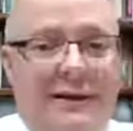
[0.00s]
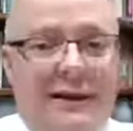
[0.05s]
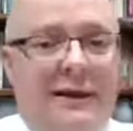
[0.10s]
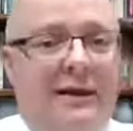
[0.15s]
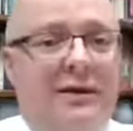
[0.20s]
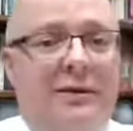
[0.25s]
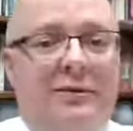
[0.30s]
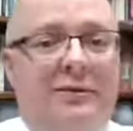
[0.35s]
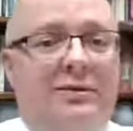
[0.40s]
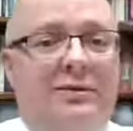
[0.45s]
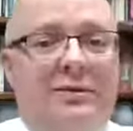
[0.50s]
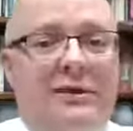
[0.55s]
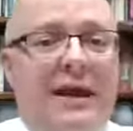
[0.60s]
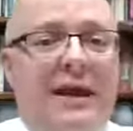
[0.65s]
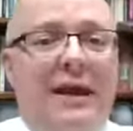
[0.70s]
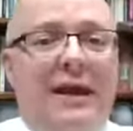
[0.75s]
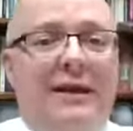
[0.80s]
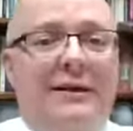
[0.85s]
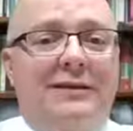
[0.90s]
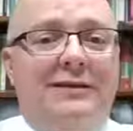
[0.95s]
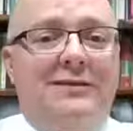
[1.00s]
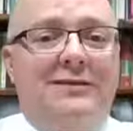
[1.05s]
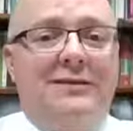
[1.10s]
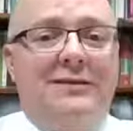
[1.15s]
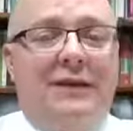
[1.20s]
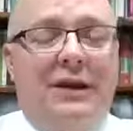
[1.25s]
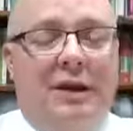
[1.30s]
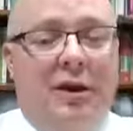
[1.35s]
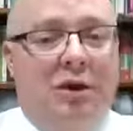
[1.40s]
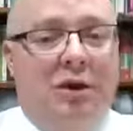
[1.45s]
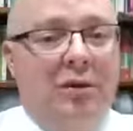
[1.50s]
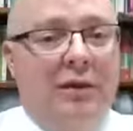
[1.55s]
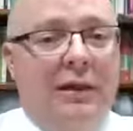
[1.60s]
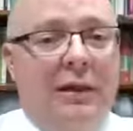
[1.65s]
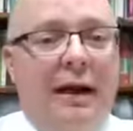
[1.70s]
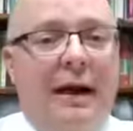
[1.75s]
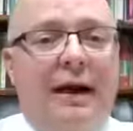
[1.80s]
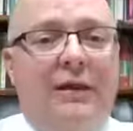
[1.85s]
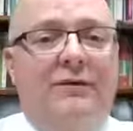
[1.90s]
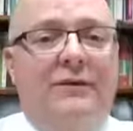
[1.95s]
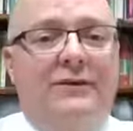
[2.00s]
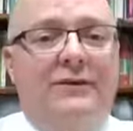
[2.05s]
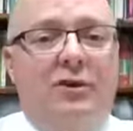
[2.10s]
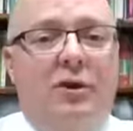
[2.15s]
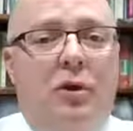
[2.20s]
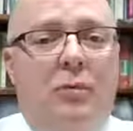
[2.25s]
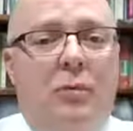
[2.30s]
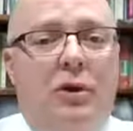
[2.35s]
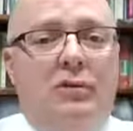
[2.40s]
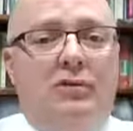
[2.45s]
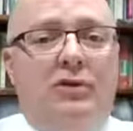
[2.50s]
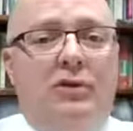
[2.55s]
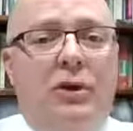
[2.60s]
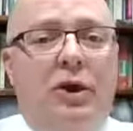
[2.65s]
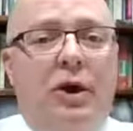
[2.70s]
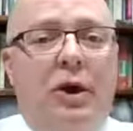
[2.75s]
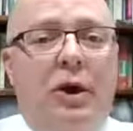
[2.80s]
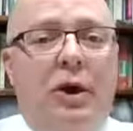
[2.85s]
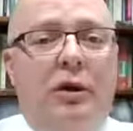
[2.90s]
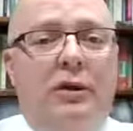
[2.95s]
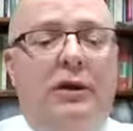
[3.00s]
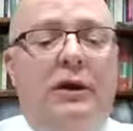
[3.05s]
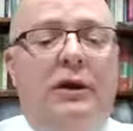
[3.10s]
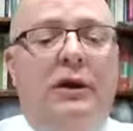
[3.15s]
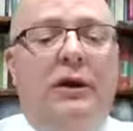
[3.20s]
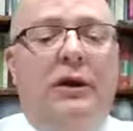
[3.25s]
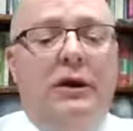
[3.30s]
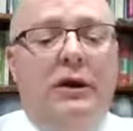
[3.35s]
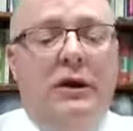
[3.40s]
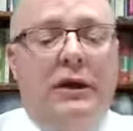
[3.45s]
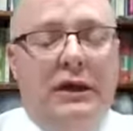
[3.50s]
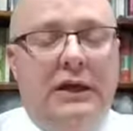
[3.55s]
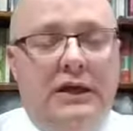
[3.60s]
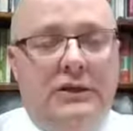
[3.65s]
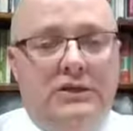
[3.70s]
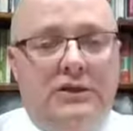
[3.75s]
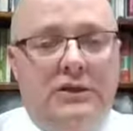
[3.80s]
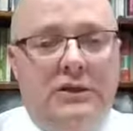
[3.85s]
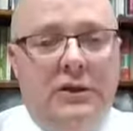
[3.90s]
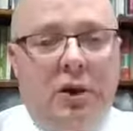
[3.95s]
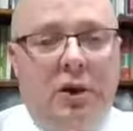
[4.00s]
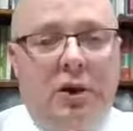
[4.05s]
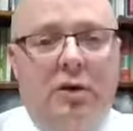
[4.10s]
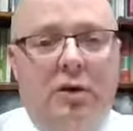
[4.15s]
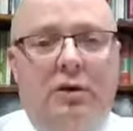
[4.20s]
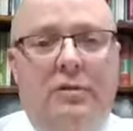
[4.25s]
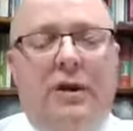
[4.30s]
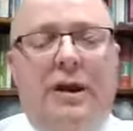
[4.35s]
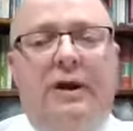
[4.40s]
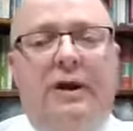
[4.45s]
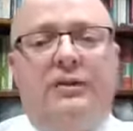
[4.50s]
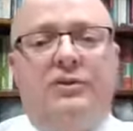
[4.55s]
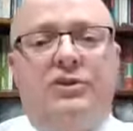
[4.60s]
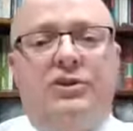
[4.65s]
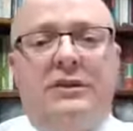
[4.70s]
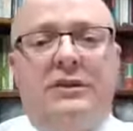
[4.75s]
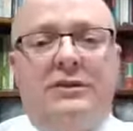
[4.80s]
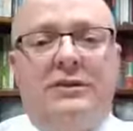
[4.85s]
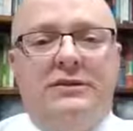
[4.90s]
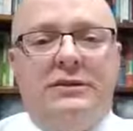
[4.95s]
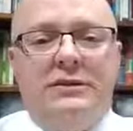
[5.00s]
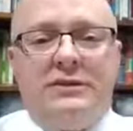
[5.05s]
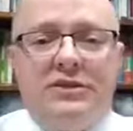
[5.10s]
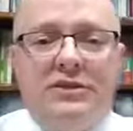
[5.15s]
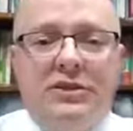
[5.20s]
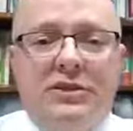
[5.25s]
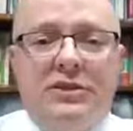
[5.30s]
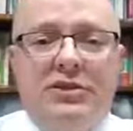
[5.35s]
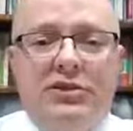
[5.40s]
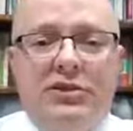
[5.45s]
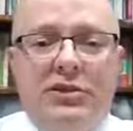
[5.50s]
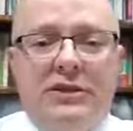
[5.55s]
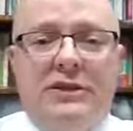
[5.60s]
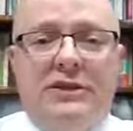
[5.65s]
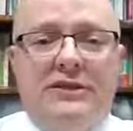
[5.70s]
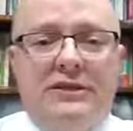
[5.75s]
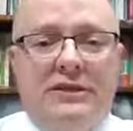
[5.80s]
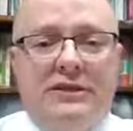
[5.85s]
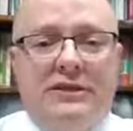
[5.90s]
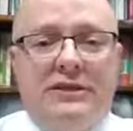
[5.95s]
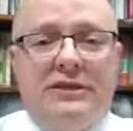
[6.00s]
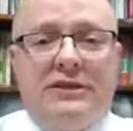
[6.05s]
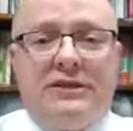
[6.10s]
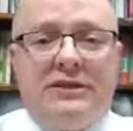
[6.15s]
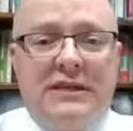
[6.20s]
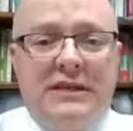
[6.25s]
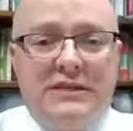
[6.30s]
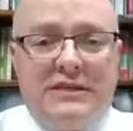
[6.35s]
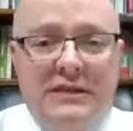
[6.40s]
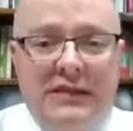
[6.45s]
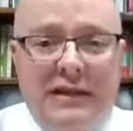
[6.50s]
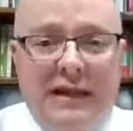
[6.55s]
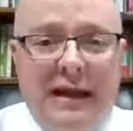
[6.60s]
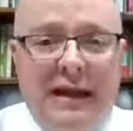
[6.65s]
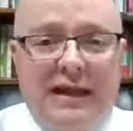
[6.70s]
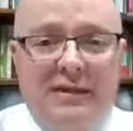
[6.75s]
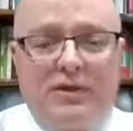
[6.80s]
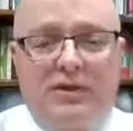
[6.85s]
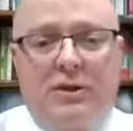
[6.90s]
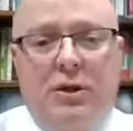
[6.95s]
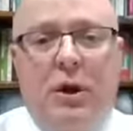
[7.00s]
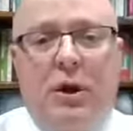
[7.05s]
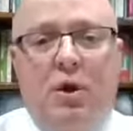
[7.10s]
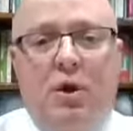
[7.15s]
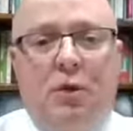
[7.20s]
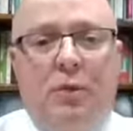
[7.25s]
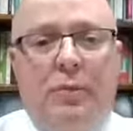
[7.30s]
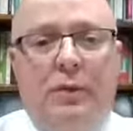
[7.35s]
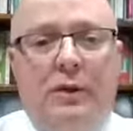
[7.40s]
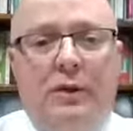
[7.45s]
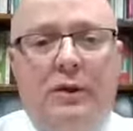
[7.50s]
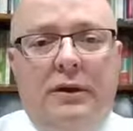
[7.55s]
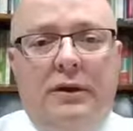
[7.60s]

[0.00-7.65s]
He understands that her life is almost gone. He's heard about Jesus. Jesus is his last hope.